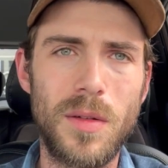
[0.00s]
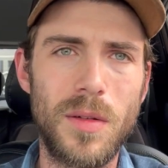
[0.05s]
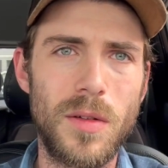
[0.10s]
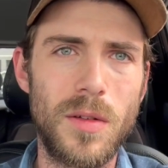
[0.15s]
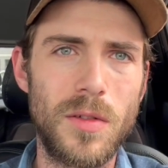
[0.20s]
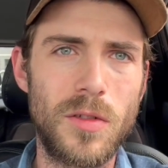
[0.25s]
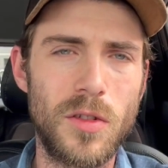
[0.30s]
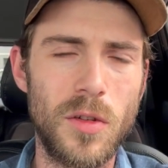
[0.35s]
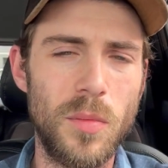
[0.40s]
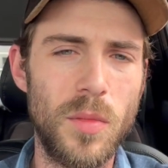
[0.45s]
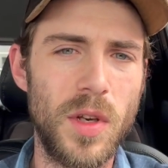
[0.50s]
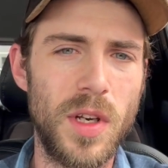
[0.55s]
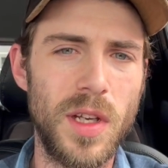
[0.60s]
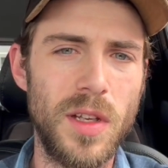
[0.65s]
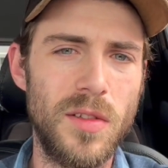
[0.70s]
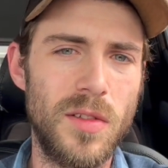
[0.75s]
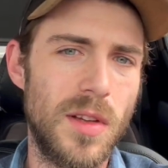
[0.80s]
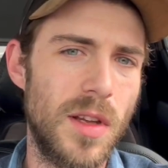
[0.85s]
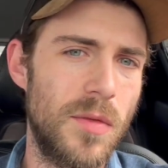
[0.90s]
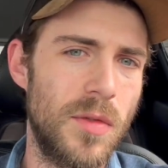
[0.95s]

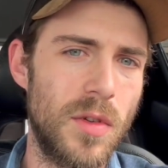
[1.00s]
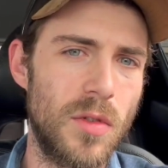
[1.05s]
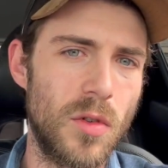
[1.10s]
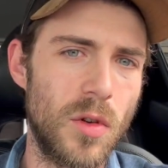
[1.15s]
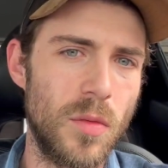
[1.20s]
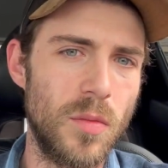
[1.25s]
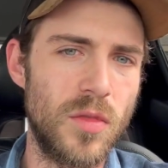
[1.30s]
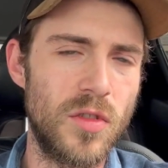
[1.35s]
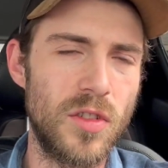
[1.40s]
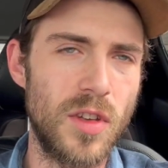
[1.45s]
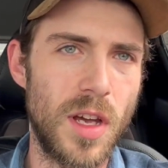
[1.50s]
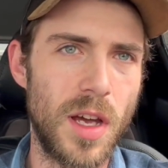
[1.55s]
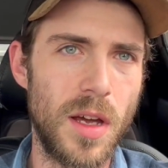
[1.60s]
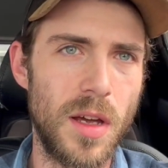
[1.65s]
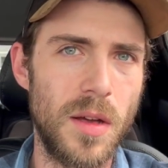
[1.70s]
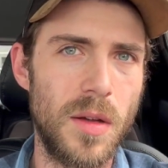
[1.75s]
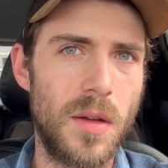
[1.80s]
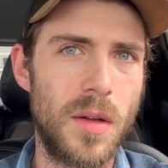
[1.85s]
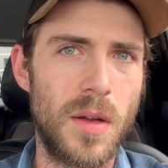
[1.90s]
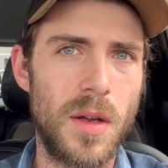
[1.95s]
somebody's living room
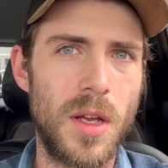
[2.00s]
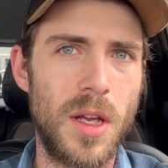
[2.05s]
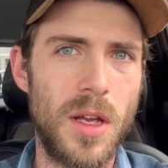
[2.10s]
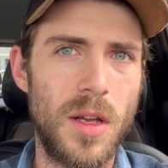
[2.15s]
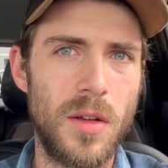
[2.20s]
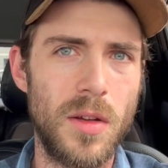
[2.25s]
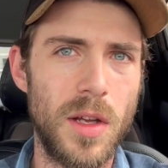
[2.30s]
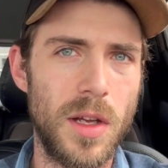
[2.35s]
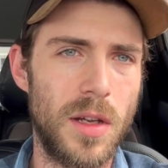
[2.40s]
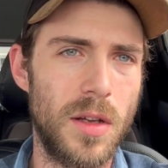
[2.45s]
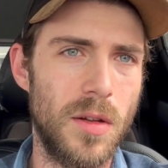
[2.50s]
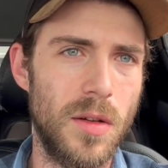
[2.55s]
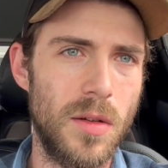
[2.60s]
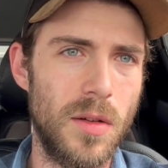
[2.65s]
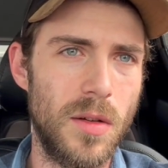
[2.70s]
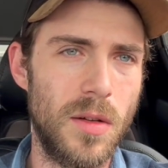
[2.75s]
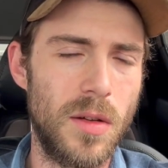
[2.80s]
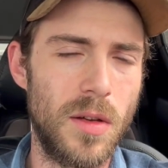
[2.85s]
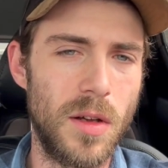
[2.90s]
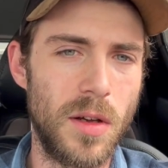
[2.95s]
set, like
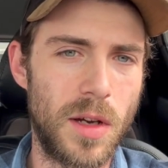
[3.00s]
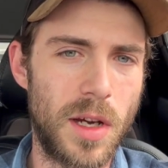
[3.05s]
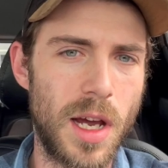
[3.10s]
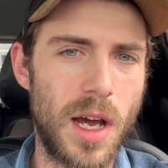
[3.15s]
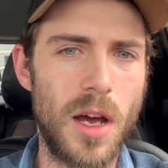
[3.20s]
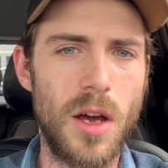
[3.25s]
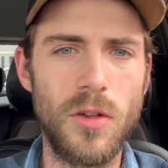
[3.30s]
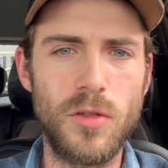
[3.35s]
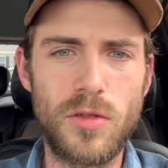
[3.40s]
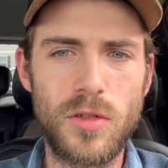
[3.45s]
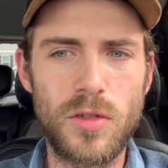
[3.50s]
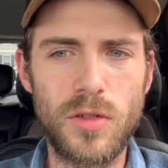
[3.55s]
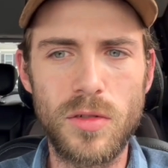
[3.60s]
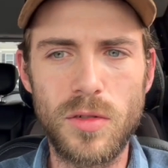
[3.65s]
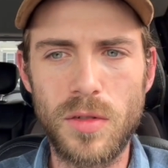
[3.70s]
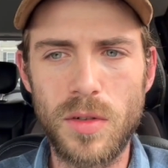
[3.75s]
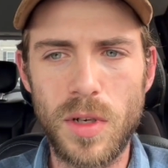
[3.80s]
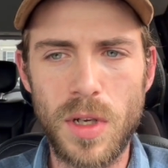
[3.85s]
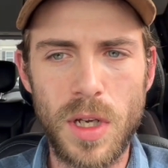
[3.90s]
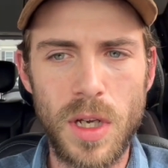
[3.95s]
a couch,
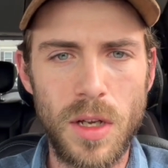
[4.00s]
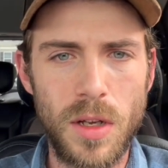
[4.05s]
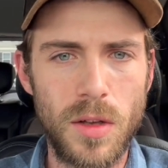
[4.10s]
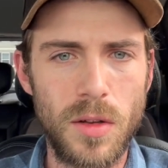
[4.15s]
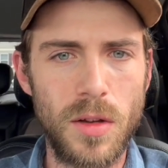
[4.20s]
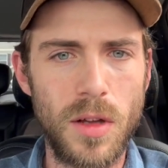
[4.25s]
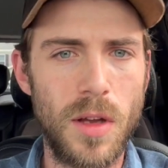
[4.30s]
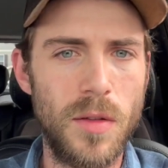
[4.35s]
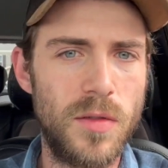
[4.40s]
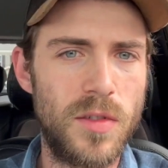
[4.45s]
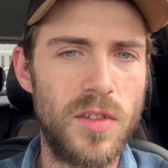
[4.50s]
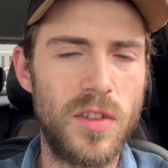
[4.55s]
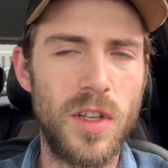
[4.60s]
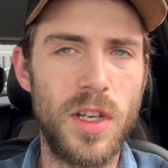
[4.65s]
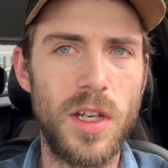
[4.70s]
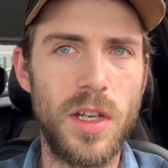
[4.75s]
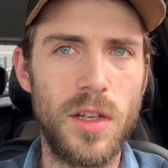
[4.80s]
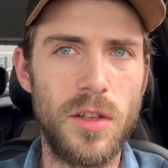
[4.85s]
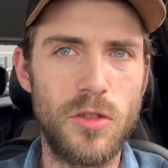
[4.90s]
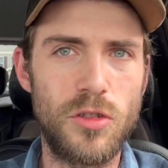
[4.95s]
love
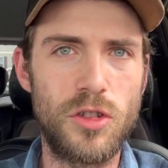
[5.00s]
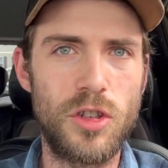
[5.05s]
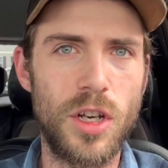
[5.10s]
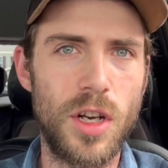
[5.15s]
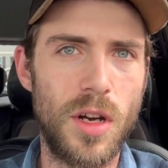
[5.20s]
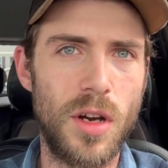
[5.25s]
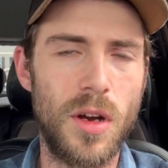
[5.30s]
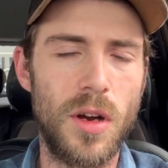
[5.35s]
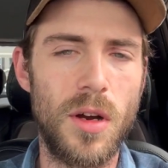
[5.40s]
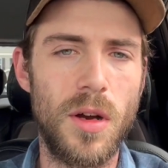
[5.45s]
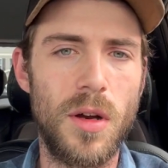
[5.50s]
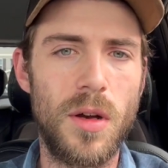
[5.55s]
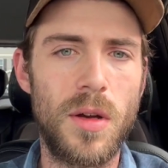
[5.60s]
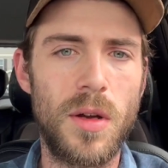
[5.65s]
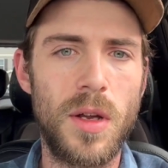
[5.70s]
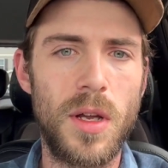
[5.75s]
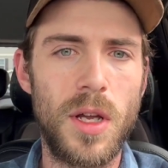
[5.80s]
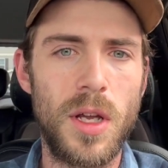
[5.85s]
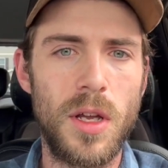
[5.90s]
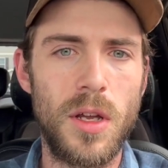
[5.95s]
seat, chair,
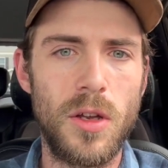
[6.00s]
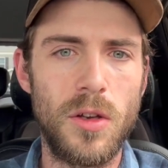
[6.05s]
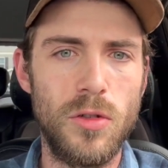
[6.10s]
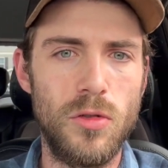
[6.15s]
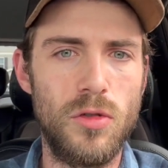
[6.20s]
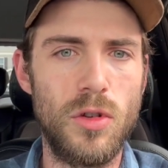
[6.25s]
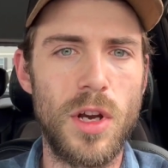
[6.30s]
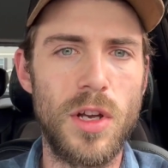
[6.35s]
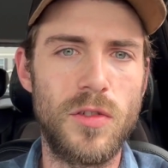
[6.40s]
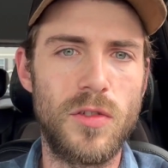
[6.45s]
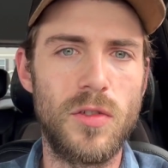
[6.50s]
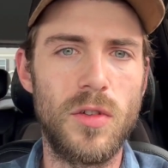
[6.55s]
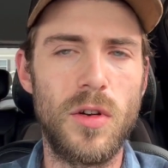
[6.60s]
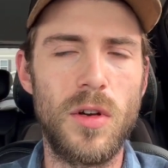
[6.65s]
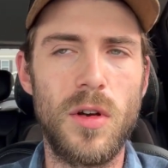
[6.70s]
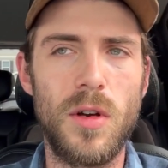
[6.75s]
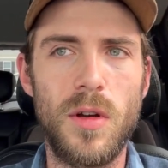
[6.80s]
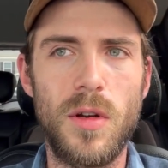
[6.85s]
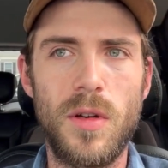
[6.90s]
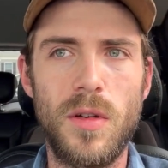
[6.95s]

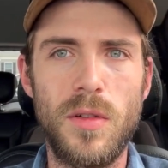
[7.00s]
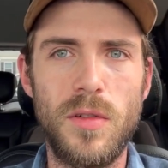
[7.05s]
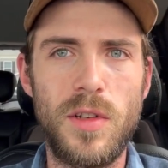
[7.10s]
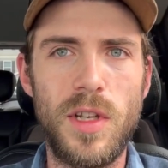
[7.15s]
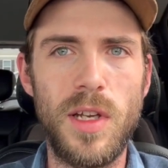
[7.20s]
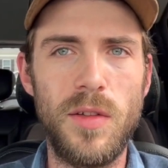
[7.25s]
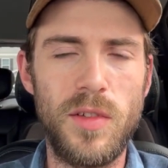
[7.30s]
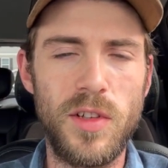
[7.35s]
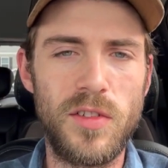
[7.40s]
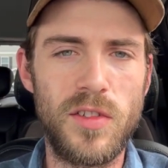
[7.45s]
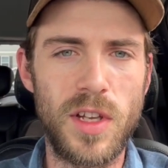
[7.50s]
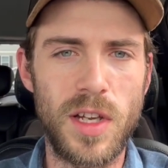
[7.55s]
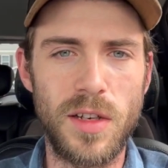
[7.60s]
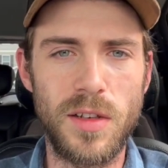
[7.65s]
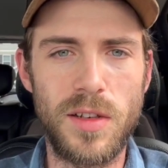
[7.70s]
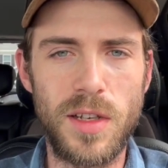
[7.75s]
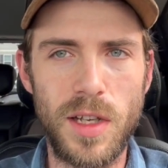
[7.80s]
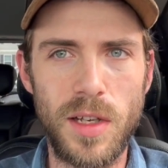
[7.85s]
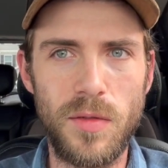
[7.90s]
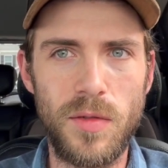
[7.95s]
dresser, TV
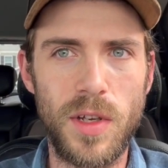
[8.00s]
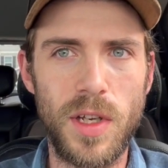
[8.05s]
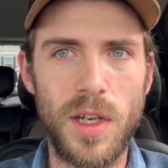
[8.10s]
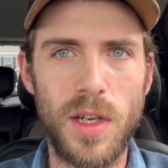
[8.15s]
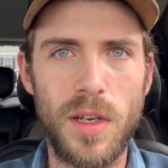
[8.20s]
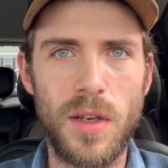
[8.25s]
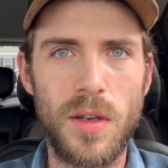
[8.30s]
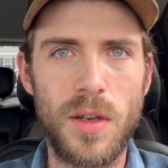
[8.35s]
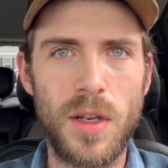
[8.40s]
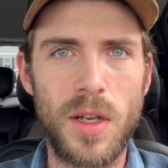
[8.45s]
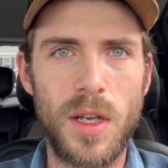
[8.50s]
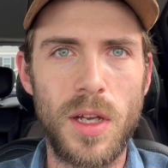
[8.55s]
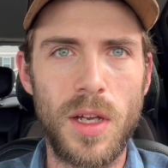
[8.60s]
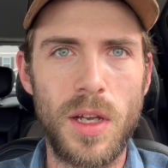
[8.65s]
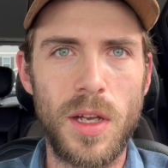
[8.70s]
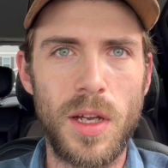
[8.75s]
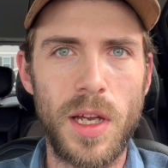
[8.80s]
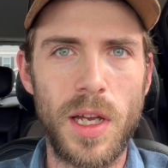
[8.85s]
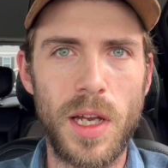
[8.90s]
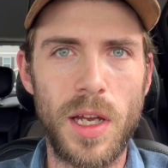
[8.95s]
stand, TV,
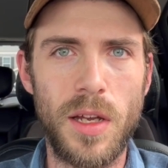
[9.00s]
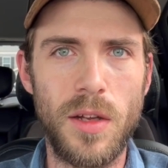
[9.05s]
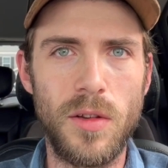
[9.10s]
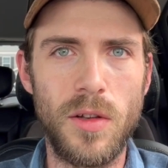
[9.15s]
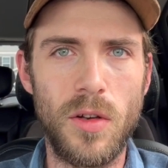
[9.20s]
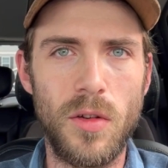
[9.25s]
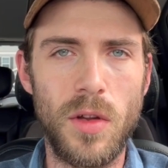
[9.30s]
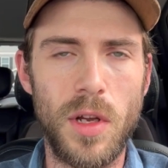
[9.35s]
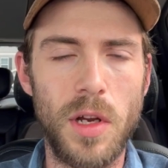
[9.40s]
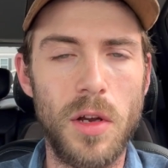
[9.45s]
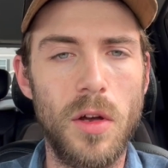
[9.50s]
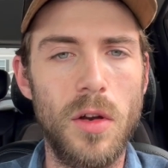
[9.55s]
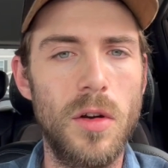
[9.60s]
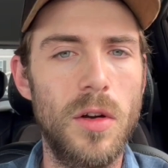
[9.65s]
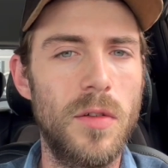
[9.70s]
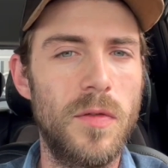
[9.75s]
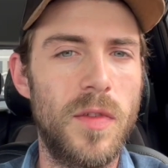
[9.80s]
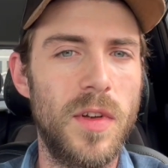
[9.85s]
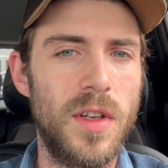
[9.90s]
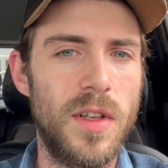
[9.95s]
and they're like
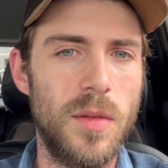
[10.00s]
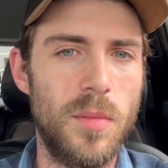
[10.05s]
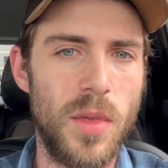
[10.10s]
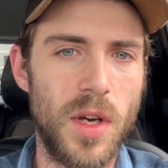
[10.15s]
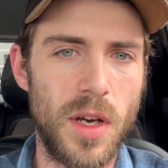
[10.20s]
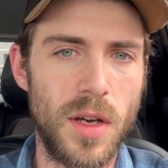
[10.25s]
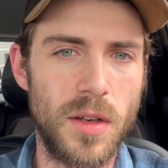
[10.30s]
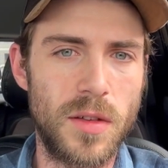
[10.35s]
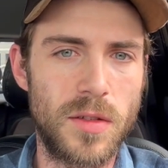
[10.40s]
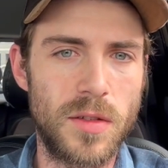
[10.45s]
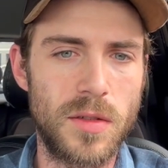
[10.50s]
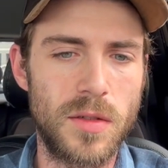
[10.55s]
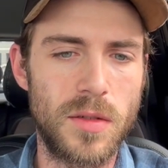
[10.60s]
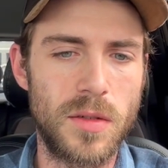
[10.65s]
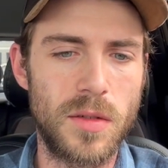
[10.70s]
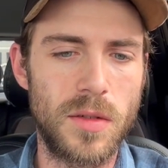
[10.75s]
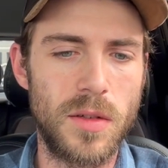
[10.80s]
$150.